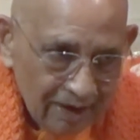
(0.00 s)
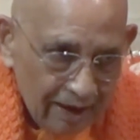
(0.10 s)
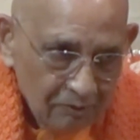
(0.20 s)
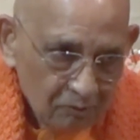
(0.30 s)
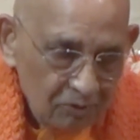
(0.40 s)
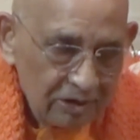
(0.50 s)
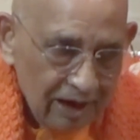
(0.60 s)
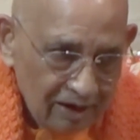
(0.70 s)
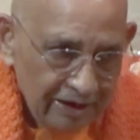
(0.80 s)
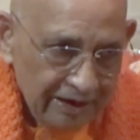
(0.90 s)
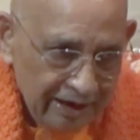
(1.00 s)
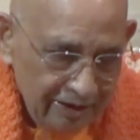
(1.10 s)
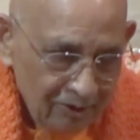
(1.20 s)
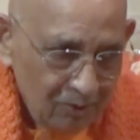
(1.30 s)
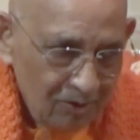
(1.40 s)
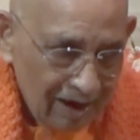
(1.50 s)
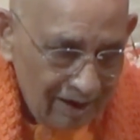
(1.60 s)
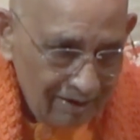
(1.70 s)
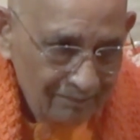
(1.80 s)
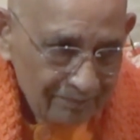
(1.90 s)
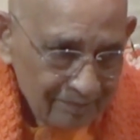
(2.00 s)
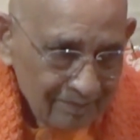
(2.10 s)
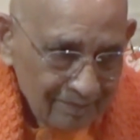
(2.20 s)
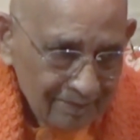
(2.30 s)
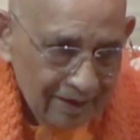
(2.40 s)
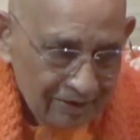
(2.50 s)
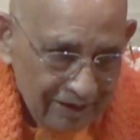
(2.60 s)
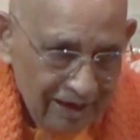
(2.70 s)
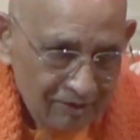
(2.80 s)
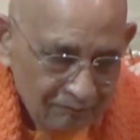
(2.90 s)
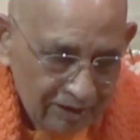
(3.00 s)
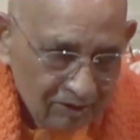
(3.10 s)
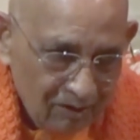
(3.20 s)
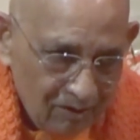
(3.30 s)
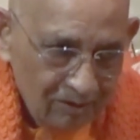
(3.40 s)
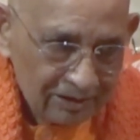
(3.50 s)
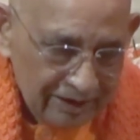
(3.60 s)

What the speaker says: and kundalini yoga that deals with all